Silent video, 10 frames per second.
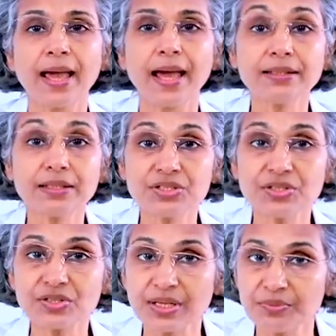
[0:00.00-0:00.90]
And
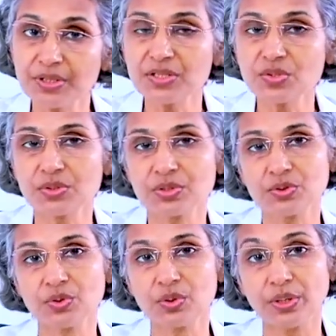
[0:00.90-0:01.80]
she is advised to
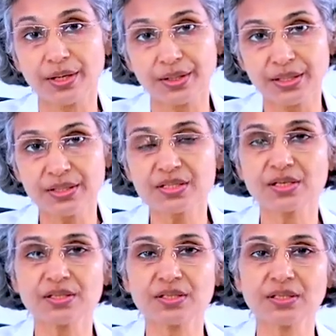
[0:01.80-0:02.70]
undergo again
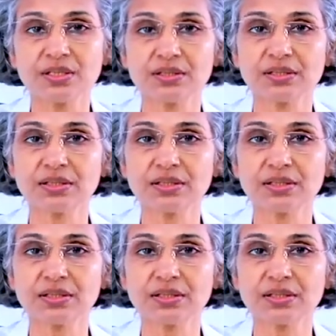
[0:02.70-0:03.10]
surgery.